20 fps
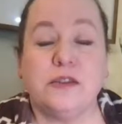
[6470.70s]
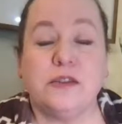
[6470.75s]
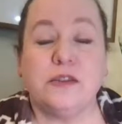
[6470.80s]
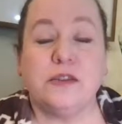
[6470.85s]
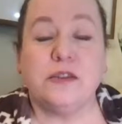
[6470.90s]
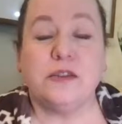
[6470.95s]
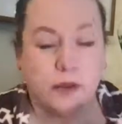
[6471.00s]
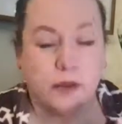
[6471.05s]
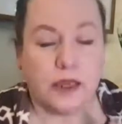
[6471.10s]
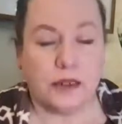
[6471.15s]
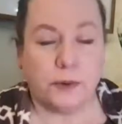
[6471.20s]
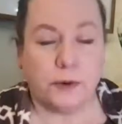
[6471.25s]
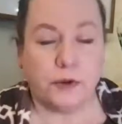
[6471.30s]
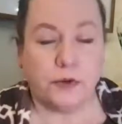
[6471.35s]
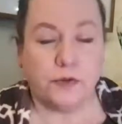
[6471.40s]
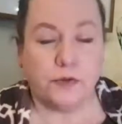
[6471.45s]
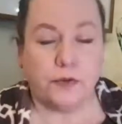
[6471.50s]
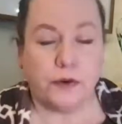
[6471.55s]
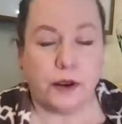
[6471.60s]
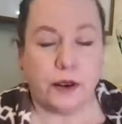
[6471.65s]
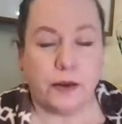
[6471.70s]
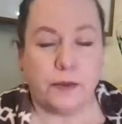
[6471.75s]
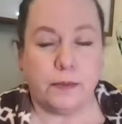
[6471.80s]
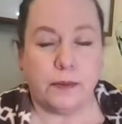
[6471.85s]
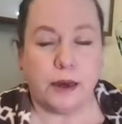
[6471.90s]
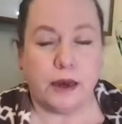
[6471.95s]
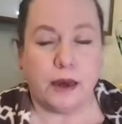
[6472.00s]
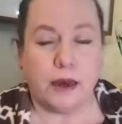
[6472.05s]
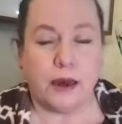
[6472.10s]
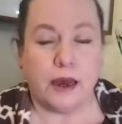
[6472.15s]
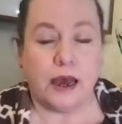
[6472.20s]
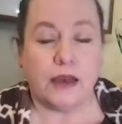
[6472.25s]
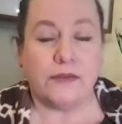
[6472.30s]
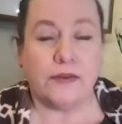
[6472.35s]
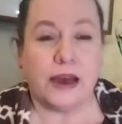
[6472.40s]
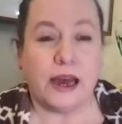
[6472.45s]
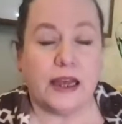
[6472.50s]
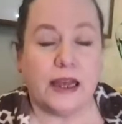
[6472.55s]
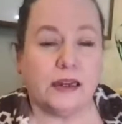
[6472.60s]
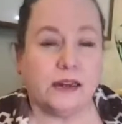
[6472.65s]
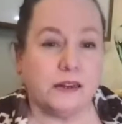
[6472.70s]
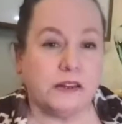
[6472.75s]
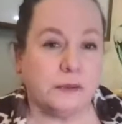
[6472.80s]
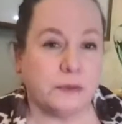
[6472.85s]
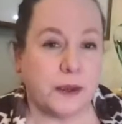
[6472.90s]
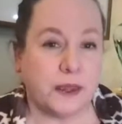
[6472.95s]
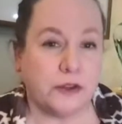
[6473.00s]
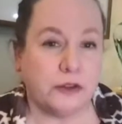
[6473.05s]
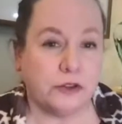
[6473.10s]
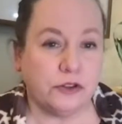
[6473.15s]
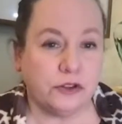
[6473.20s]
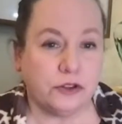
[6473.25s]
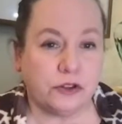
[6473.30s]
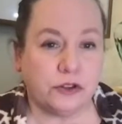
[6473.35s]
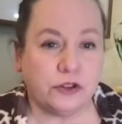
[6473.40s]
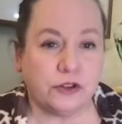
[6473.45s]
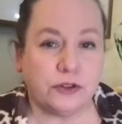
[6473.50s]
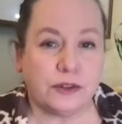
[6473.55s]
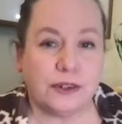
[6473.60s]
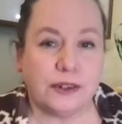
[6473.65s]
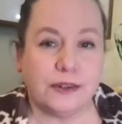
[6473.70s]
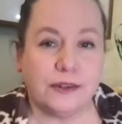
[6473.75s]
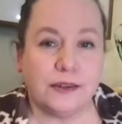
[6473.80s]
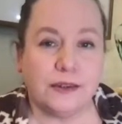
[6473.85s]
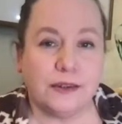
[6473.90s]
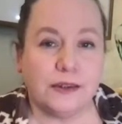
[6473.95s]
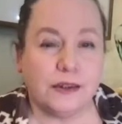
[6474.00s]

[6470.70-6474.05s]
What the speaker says: is both from I've had spinal surgery.